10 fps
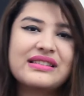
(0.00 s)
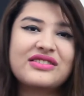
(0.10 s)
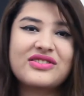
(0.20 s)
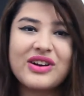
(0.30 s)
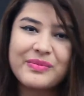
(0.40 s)
the
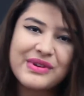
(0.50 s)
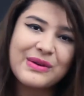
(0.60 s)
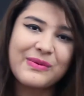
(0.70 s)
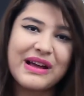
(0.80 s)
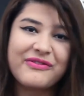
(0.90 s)

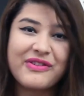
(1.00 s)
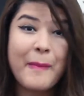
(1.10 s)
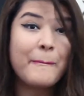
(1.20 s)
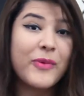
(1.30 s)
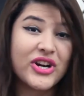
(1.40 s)
strawberry one
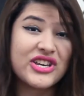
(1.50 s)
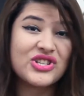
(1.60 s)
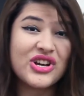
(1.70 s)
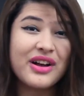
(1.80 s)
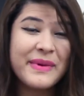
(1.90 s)
from Body
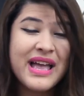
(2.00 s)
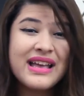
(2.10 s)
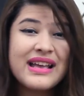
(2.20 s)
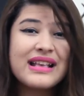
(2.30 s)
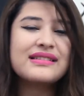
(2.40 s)
Shop.
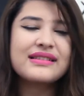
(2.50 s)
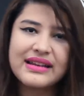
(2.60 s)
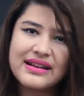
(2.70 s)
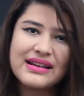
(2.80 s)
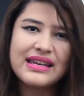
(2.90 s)
It's
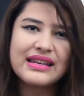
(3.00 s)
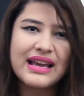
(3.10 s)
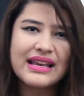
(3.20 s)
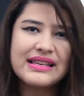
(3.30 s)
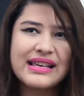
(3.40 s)
really
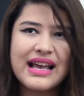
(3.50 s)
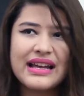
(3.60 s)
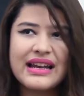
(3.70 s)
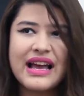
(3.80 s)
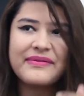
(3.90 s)
nice
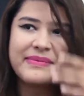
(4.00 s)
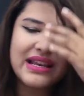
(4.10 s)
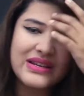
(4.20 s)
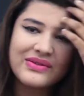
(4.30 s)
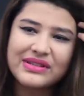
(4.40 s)
and I've
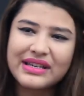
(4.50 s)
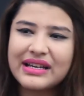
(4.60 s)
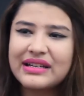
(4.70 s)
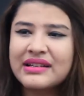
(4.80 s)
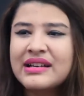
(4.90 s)
been using
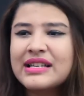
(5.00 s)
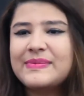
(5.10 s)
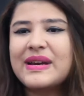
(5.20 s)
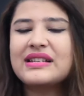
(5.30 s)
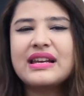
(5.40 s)
it
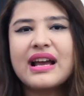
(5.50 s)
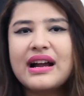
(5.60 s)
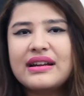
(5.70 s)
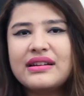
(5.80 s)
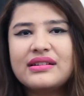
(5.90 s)
especially
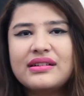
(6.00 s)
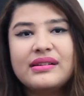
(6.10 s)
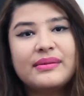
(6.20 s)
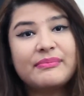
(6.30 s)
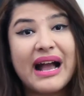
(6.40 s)
under
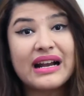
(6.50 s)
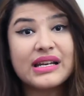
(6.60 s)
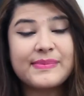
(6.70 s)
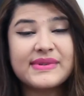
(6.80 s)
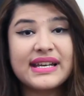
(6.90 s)
matte
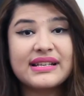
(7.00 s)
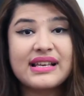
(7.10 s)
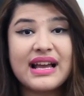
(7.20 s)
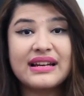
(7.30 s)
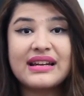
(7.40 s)

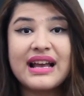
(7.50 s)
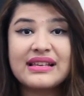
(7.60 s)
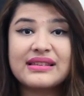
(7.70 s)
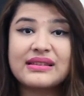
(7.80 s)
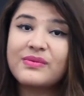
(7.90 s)
lipsticks and it
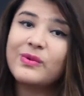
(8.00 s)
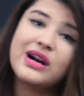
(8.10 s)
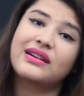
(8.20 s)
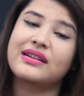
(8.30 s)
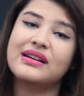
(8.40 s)
has
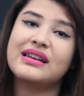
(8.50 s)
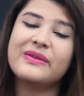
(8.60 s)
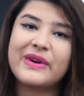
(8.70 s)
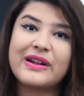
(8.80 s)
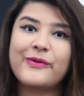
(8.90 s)
worked
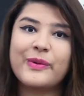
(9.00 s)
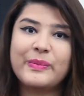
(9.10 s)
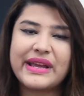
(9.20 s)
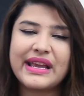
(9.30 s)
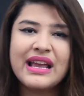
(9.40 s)
really well for
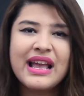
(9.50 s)
me.